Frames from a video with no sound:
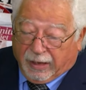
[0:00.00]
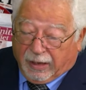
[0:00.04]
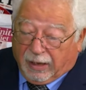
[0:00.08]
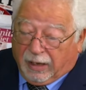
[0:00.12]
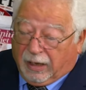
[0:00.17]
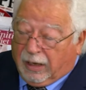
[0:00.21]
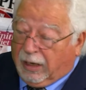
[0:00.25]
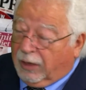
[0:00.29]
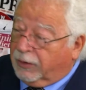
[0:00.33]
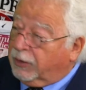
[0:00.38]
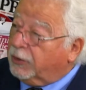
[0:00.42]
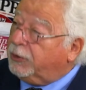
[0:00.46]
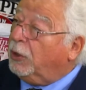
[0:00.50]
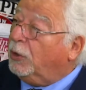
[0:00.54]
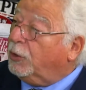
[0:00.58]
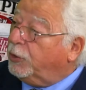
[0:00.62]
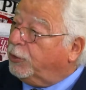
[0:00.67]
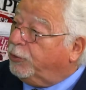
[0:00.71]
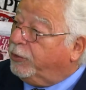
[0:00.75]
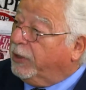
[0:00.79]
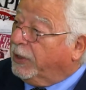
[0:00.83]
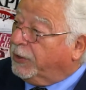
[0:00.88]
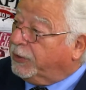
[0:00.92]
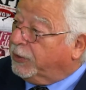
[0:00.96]
uh, the Dogs
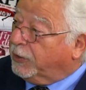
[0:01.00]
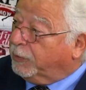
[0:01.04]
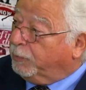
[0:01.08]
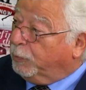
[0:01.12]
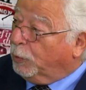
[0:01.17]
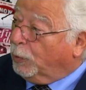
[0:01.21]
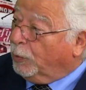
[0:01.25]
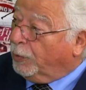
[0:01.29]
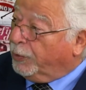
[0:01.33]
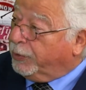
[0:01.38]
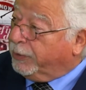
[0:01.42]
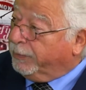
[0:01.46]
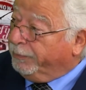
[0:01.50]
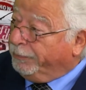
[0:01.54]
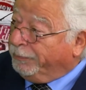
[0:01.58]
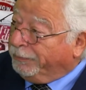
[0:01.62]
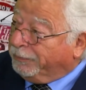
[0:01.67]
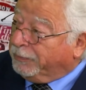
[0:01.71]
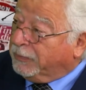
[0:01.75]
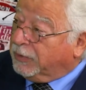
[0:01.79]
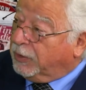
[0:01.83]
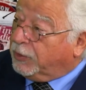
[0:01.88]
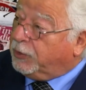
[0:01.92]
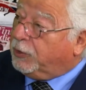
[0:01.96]
Trust has bought
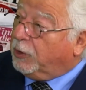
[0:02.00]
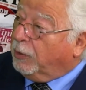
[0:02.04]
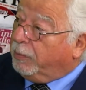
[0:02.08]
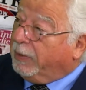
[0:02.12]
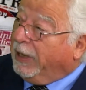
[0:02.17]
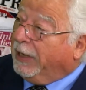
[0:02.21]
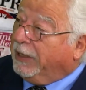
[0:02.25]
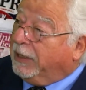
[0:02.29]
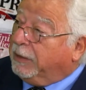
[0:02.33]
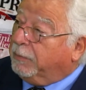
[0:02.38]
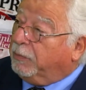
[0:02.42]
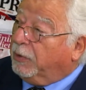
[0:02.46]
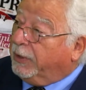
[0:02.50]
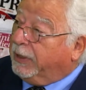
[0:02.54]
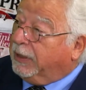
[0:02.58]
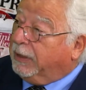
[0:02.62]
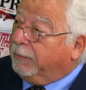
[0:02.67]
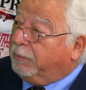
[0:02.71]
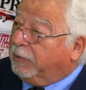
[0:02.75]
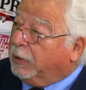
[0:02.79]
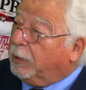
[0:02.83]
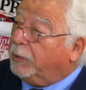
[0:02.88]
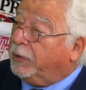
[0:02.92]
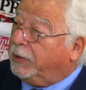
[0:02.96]
to stop anybody
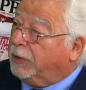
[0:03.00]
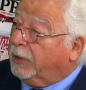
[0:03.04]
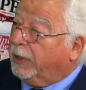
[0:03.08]
building